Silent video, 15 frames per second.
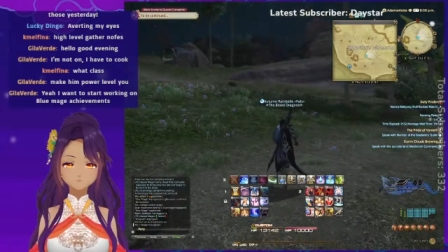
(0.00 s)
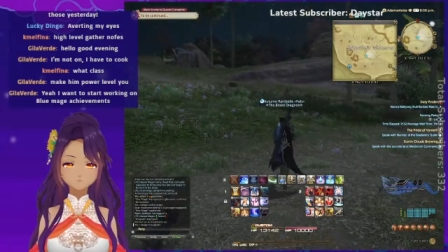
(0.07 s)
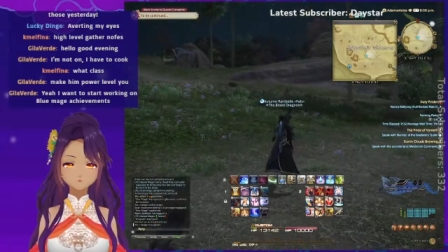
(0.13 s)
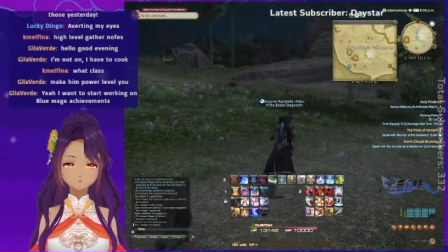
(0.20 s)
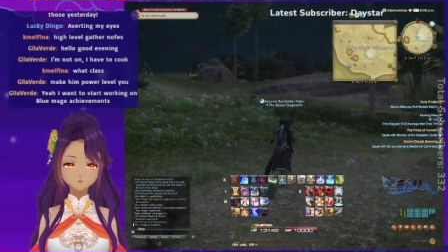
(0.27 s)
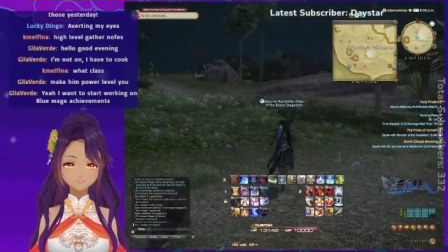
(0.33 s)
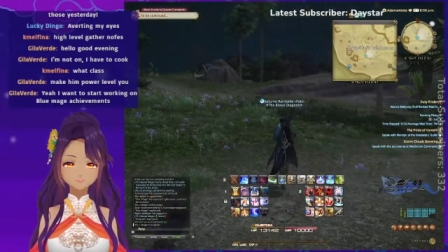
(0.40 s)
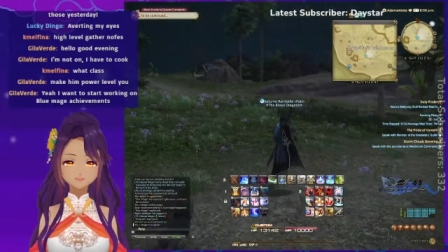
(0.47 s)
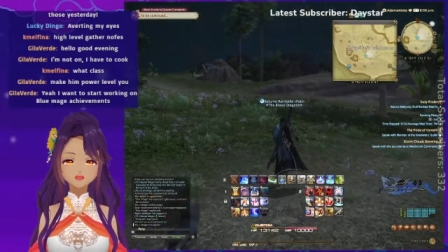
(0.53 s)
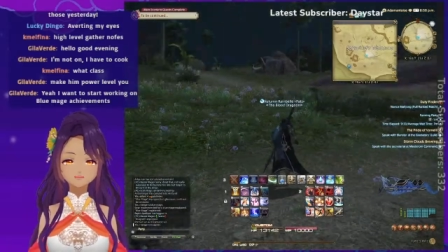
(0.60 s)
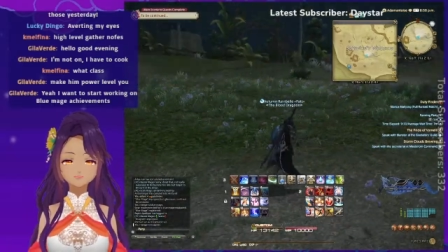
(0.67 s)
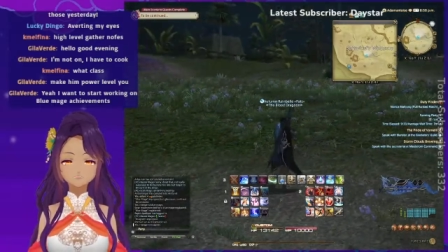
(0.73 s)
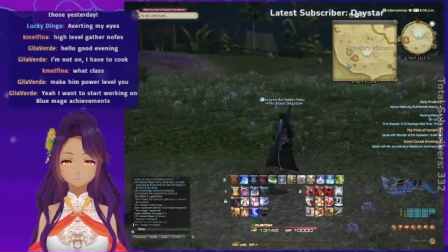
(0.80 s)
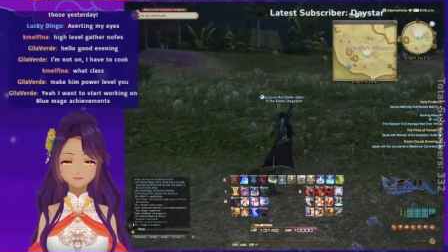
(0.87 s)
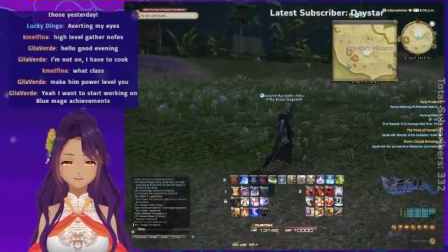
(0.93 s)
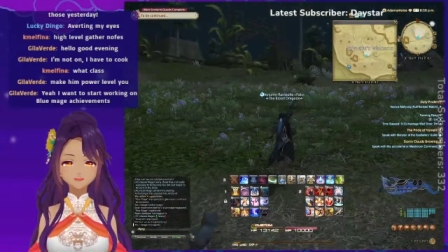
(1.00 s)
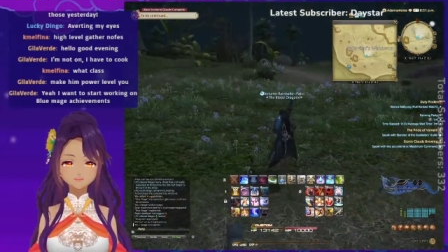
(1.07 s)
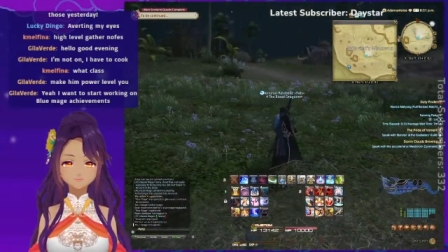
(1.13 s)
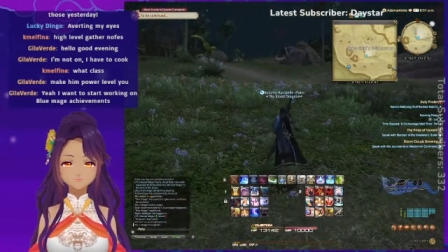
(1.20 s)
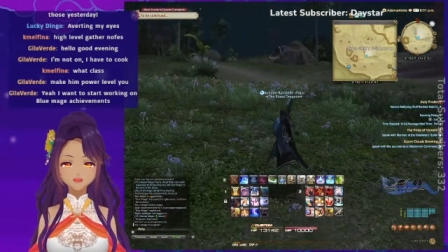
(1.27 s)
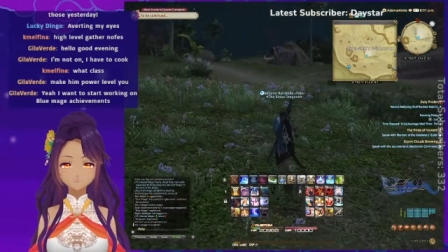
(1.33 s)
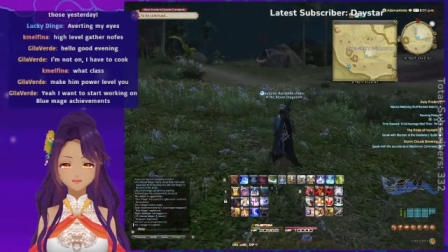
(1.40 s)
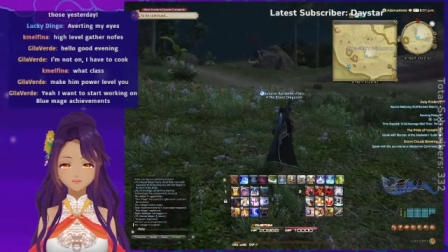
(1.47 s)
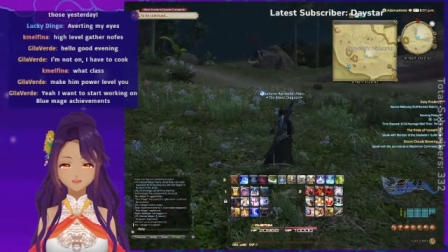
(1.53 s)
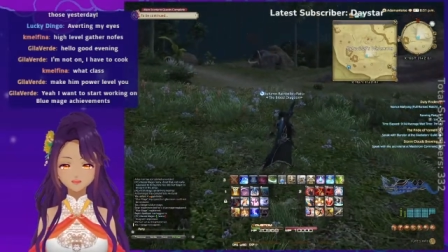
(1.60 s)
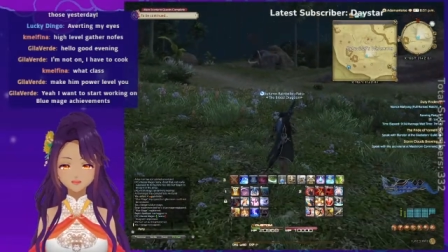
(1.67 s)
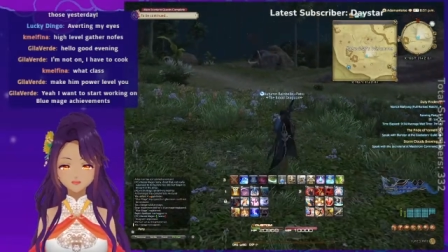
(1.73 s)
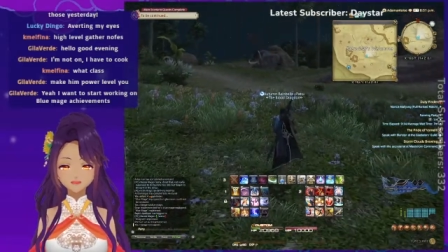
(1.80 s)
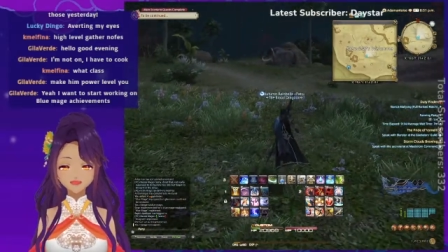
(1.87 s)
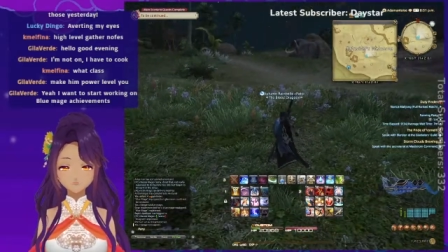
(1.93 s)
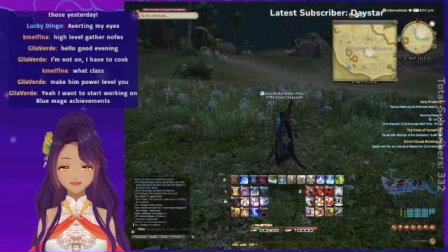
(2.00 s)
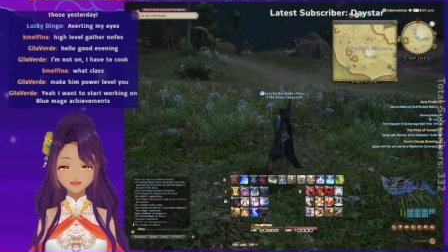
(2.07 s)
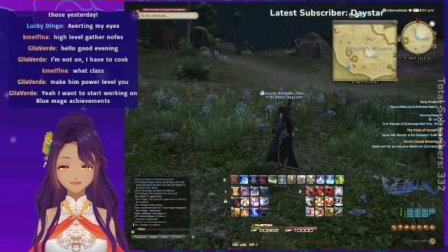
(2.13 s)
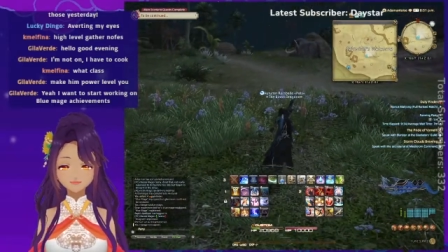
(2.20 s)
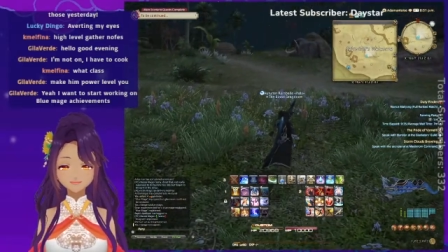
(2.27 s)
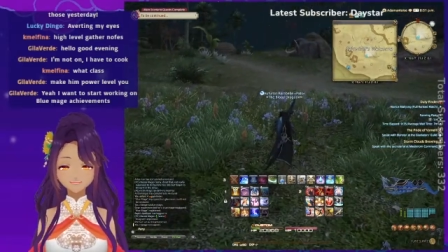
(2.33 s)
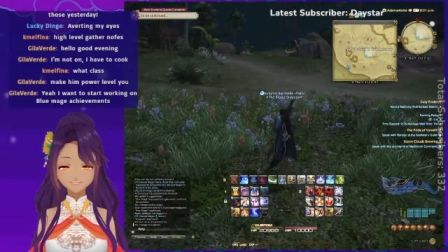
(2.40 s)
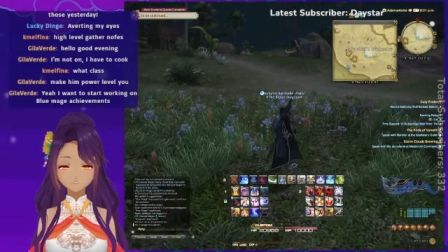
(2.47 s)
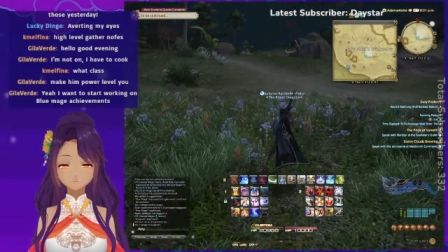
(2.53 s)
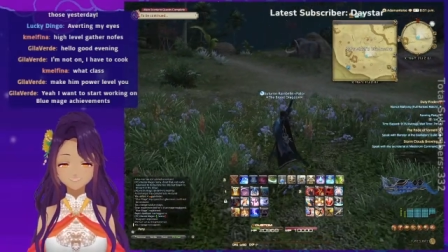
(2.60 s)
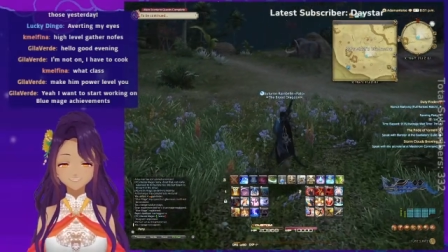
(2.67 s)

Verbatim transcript: We went around in circles just hitting things with sardines,